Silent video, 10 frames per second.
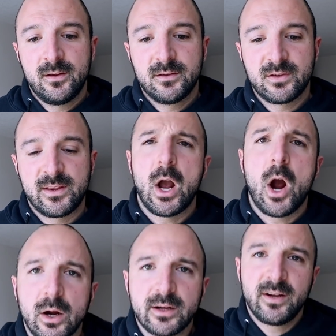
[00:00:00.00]
So the
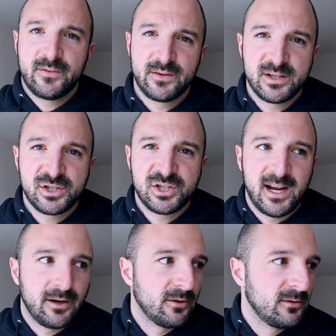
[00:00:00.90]
arc for this
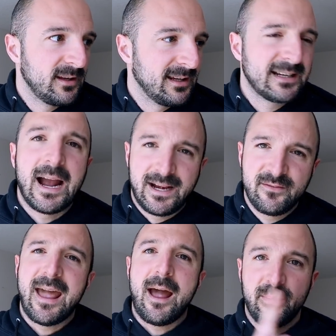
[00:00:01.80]
channel, it kind
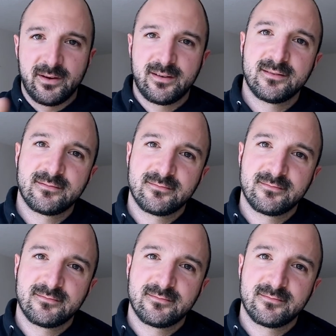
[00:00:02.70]
of happened.